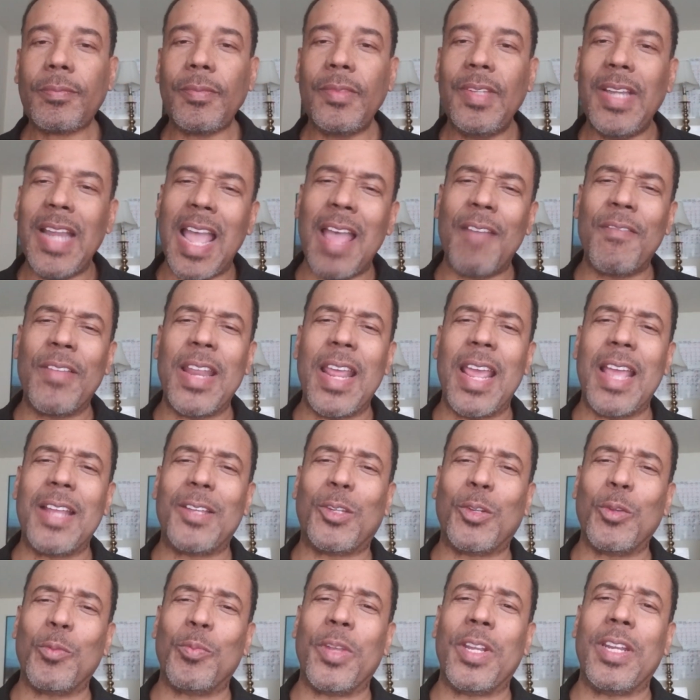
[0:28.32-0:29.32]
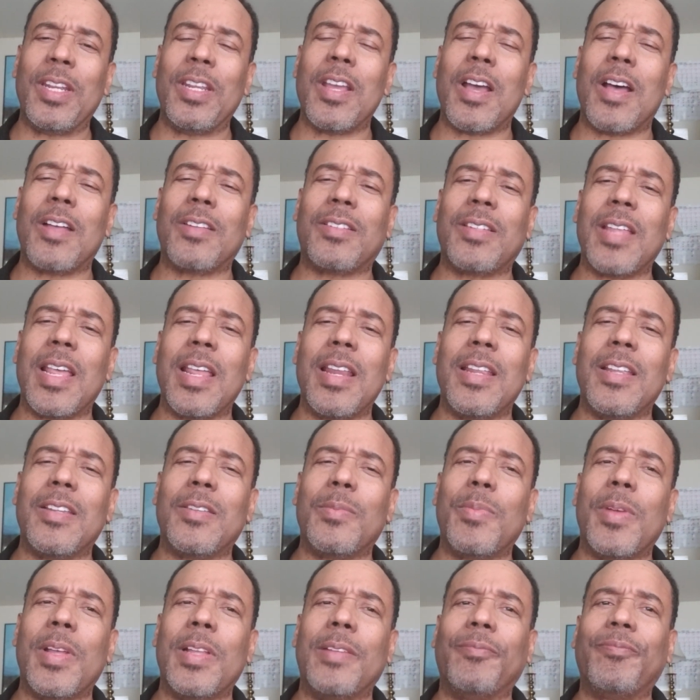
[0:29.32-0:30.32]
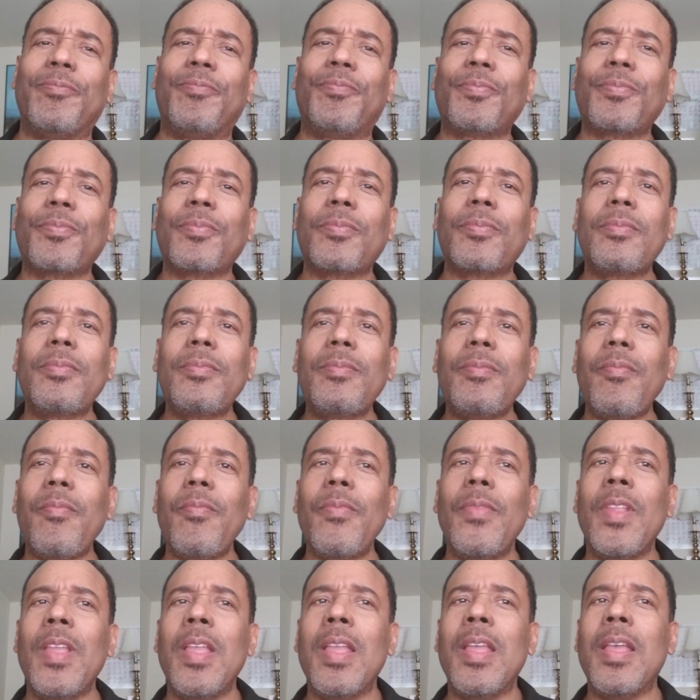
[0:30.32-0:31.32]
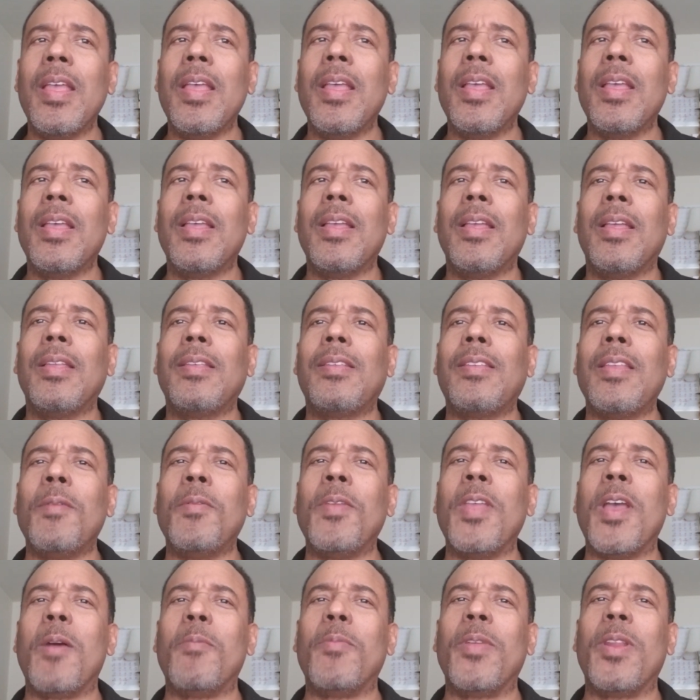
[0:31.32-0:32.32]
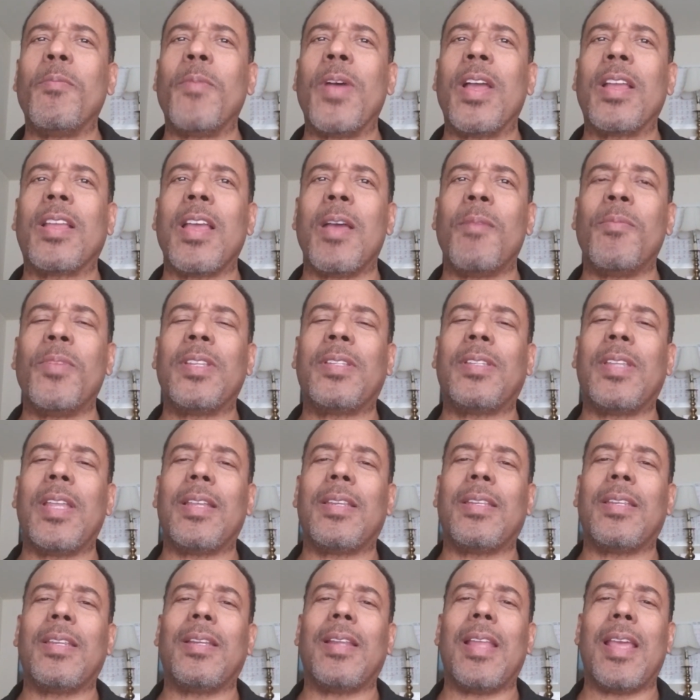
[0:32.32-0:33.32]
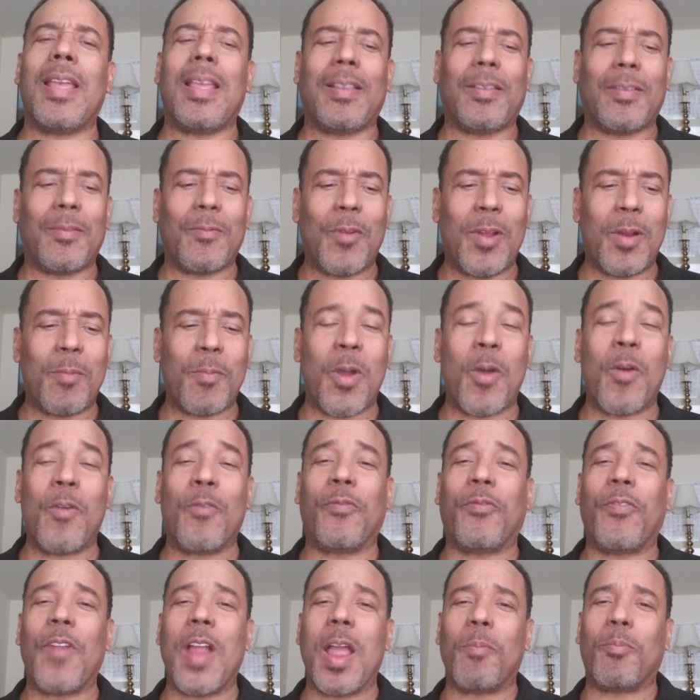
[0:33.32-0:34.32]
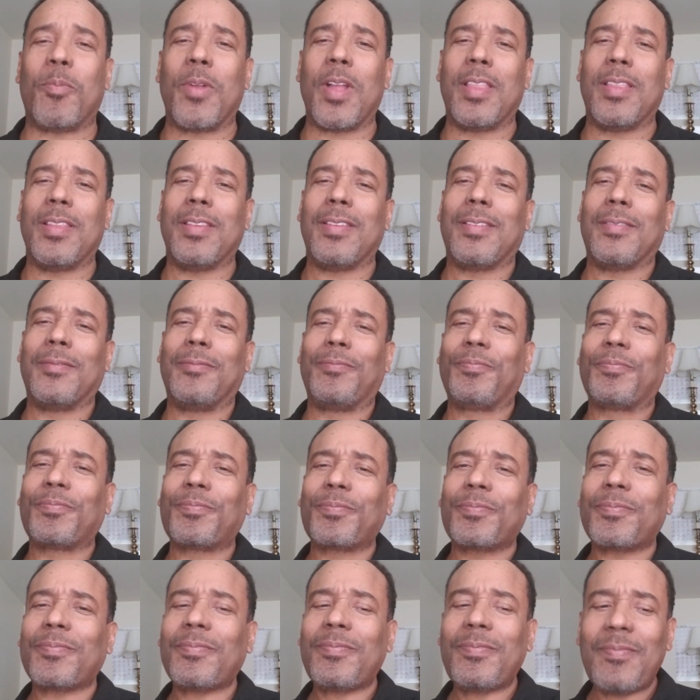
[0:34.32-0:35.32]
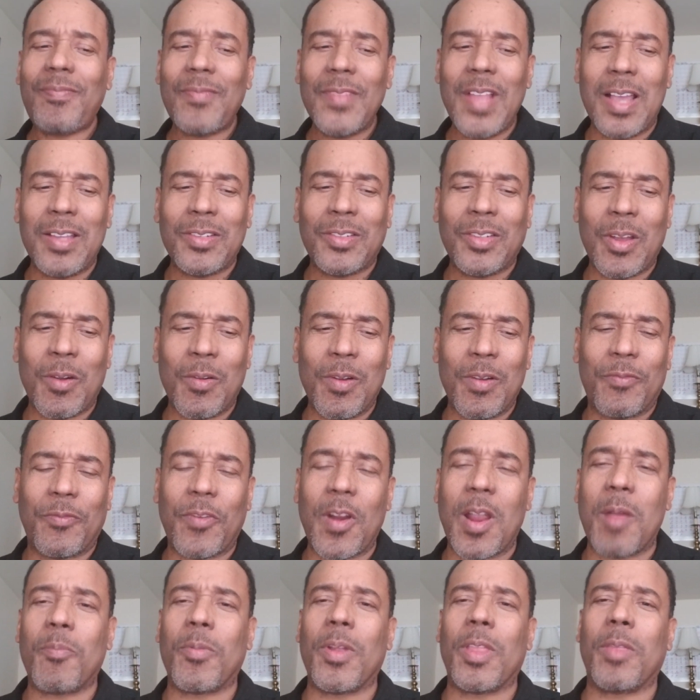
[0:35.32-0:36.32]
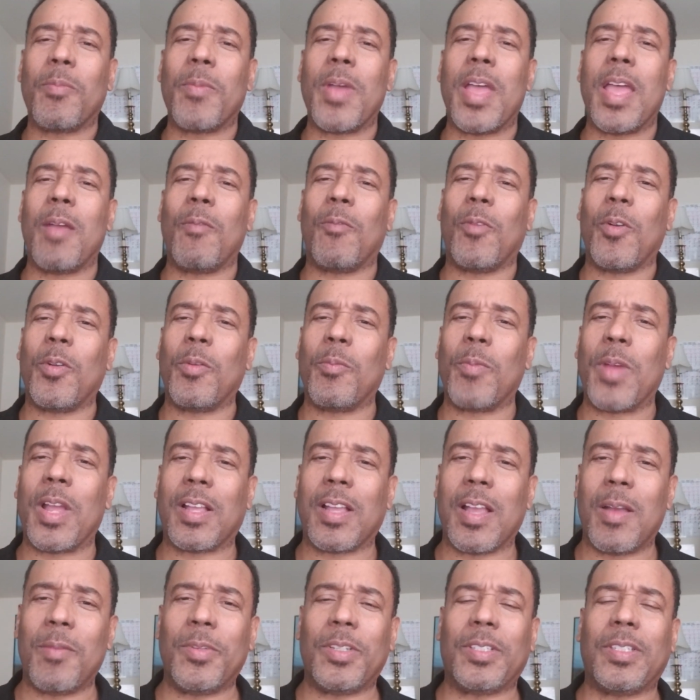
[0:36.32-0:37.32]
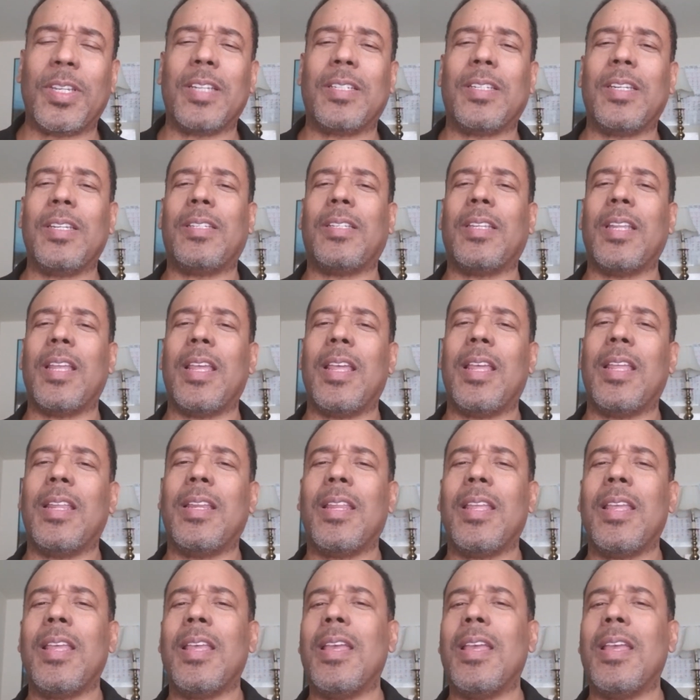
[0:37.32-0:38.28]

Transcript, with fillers: Yeah, I haven't had too many y'all say this, but some of y'all been in my comment section. Like one of my own frat brothers, I saw a frat brother mine wrote in my comment section. He said,